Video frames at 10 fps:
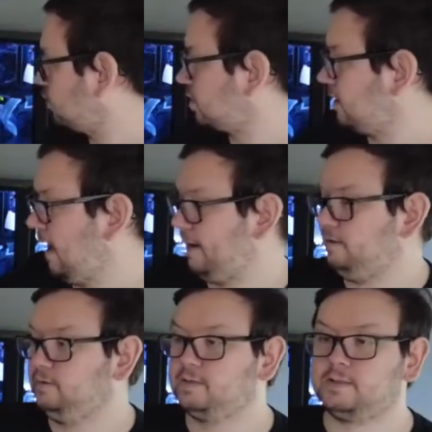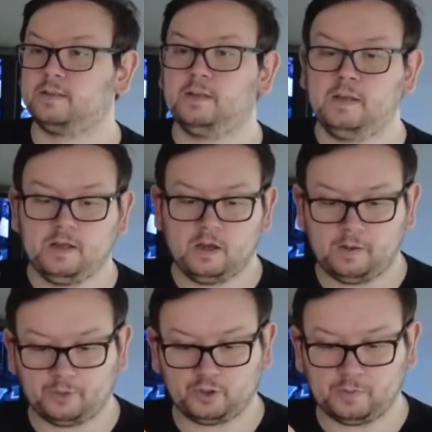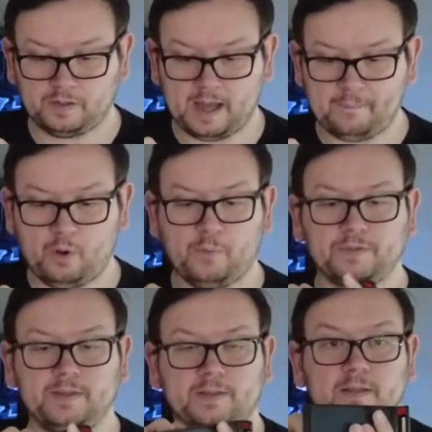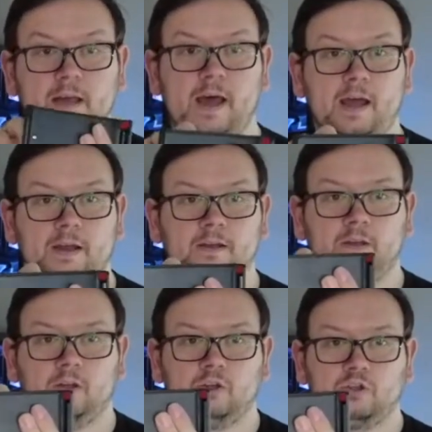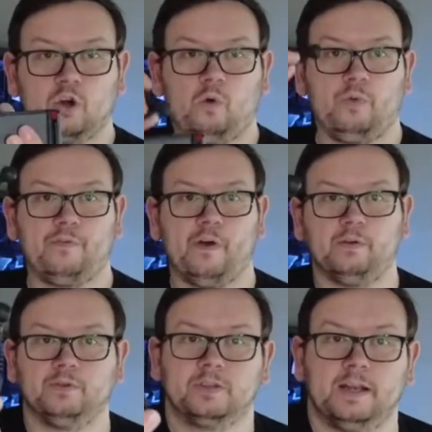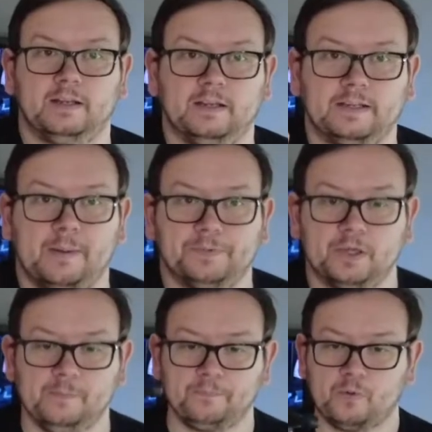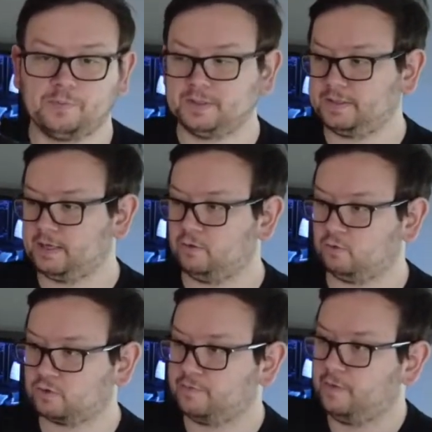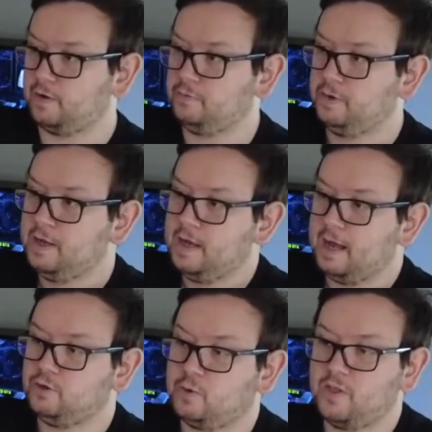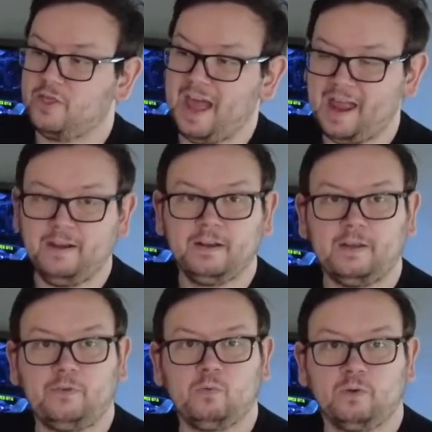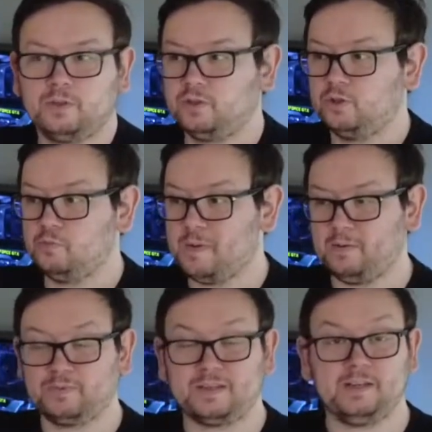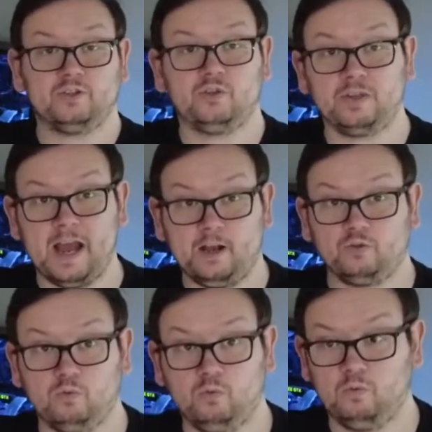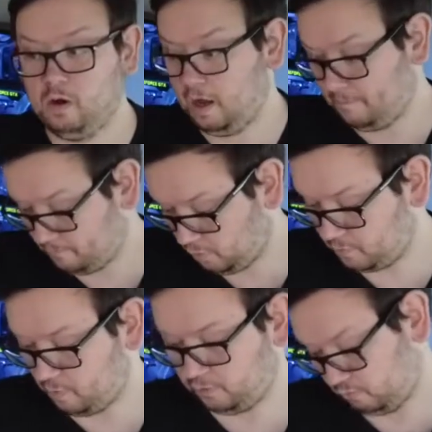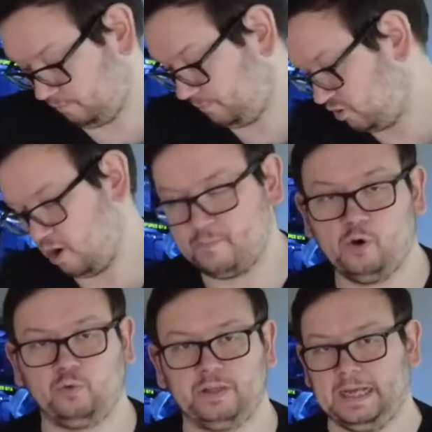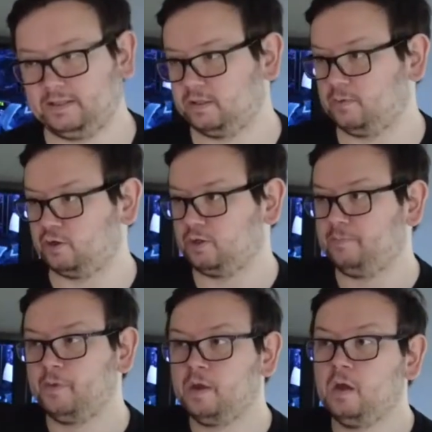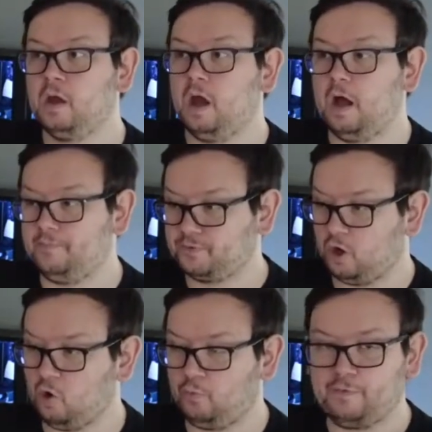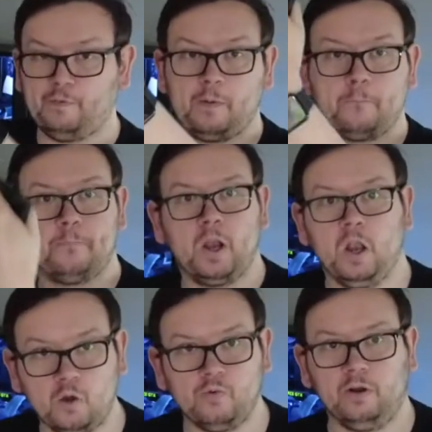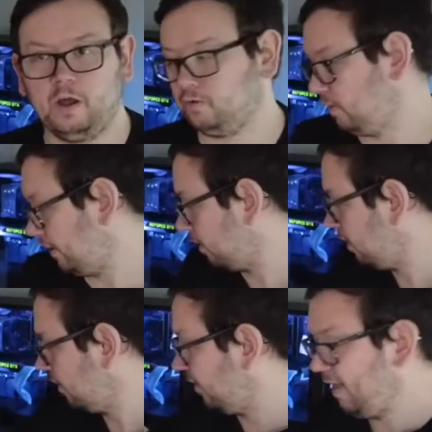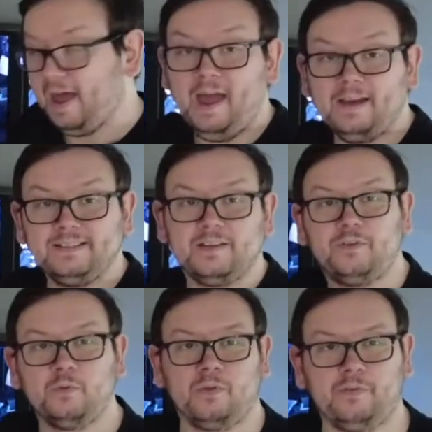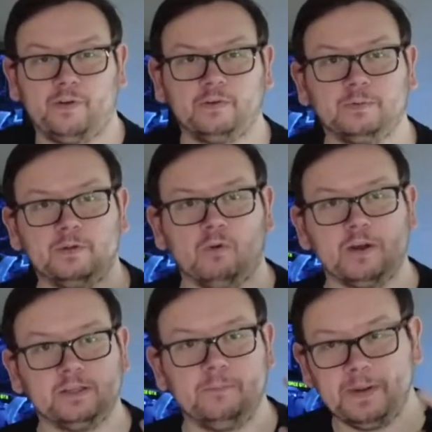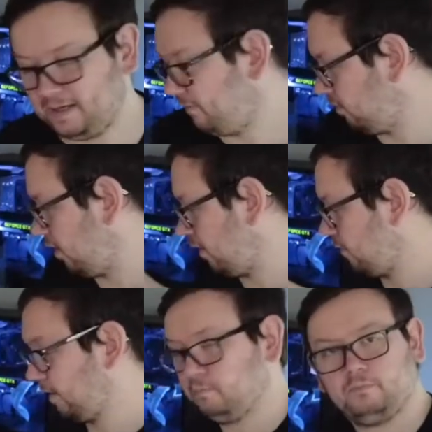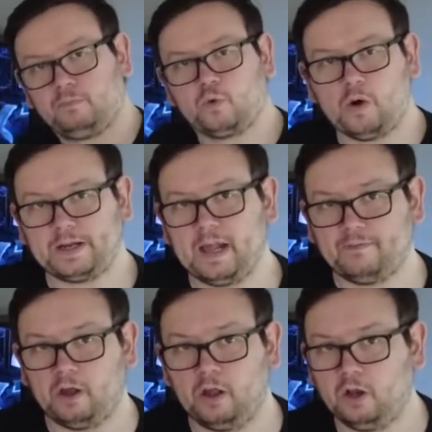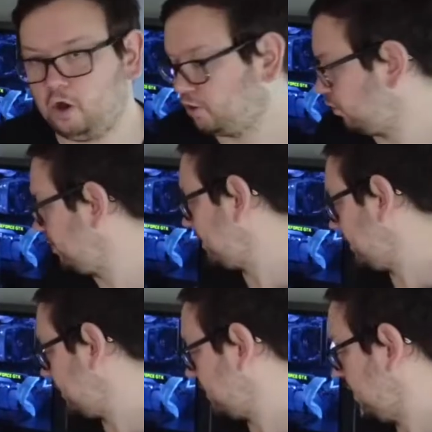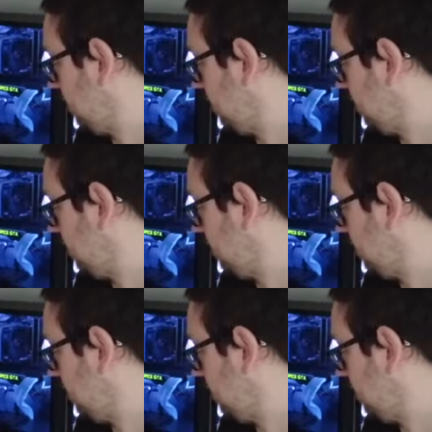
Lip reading: stand, I'm assuming that pops into there to hold the phone. So that little adapter pops into here and holds the phone. And you can then, if you wanted to, mount it to the actual monopod or tripod with the legs at the bottom to hold the phone below the light ring. That is if you want the phone to be right in the middle of the light ring. Quite clever, a lot of choices.